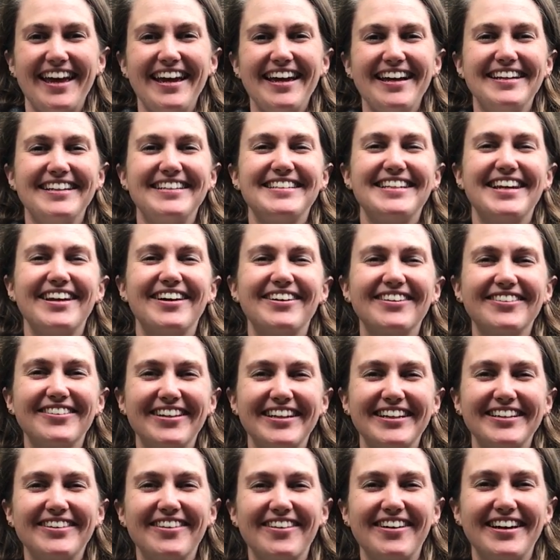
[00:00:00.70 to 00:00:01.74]
Hey, Tara
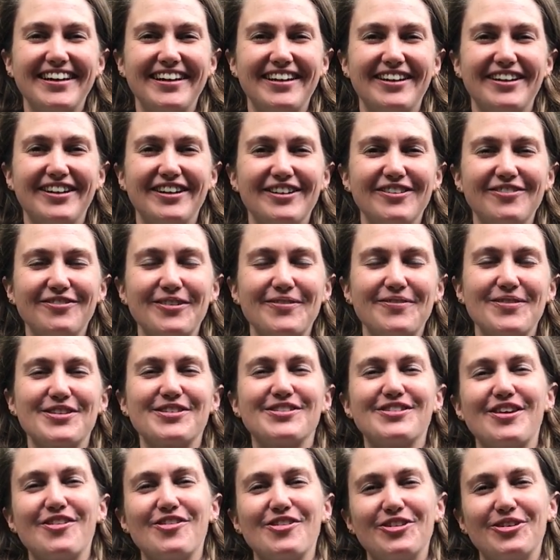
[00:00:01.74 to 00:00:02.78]
Laidlaw here from the
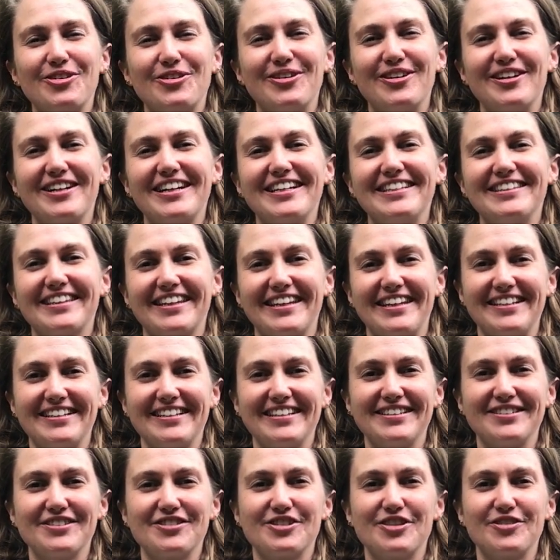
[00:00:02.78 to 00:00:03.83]
Southern Oregon Land
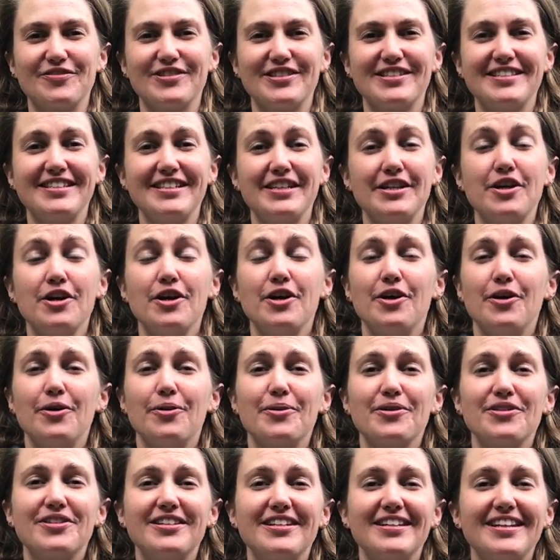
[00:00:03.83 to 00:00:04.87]
Conservancy
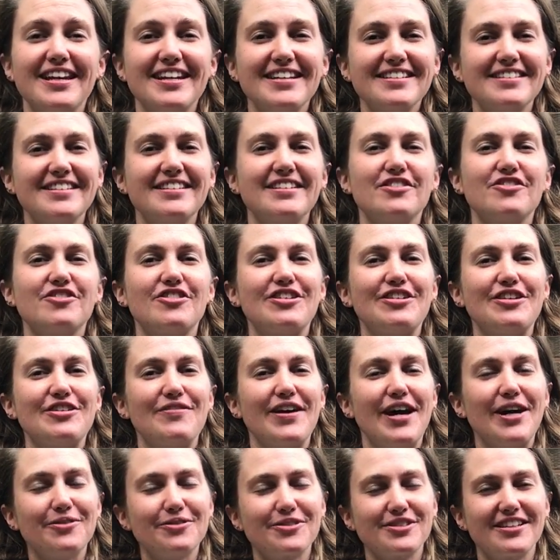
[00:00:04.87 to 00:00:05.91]
with today's edition of
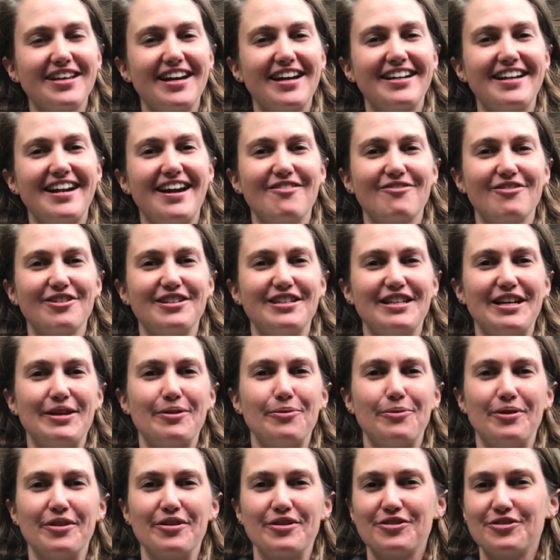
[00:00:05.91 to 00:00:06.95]
Outside Every Day
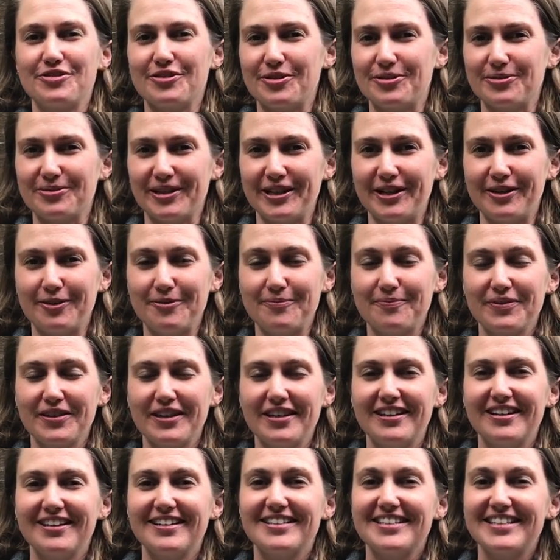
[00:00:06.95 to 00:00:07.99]
with SOREEL.
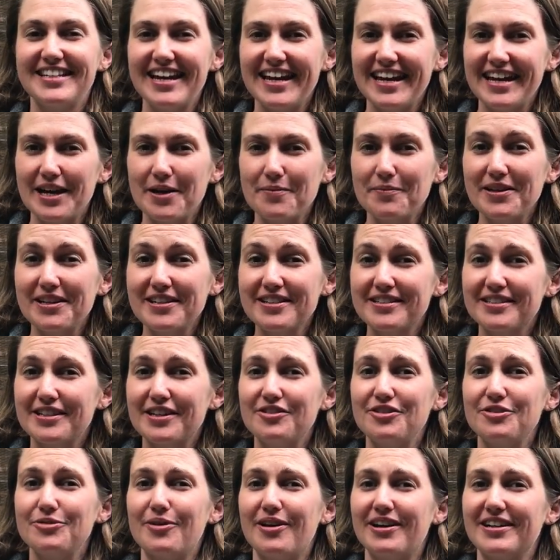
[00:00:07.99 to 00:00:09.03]
Today I'm going to send
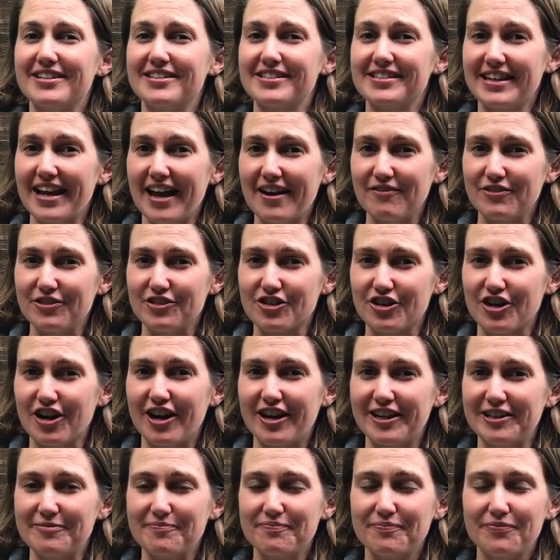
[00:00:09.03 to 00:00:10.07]
you on a scavenger
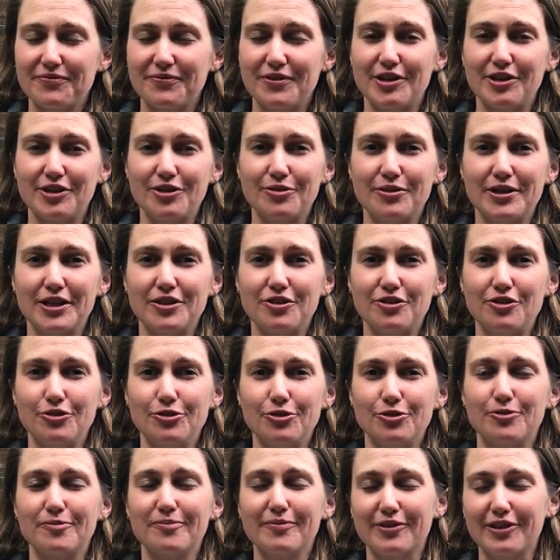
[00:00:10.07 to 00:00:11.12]
hunt that you can do
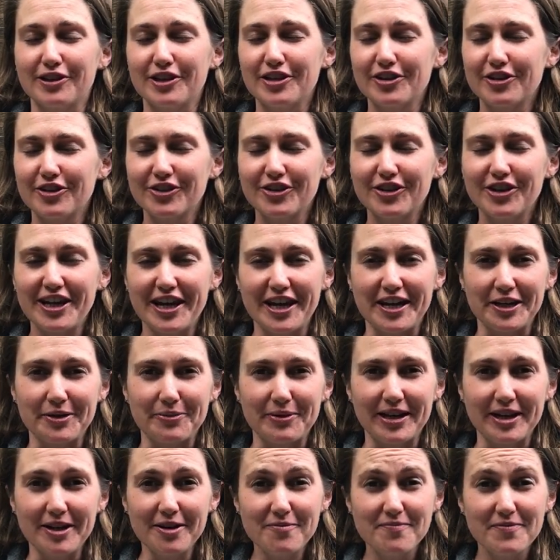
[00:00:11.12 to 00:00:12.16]
literally
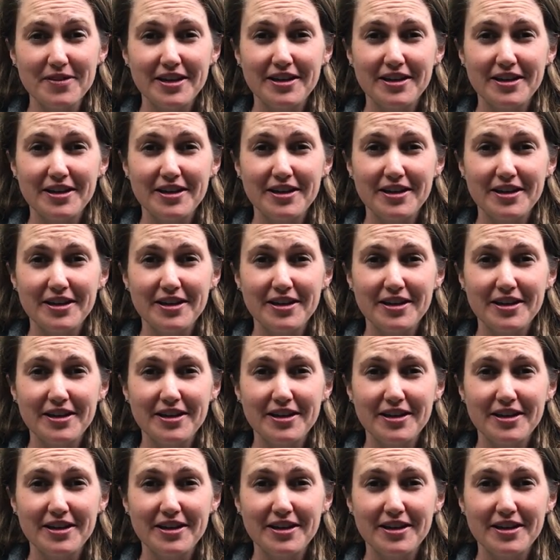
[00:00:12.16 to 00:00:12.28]
anywhere.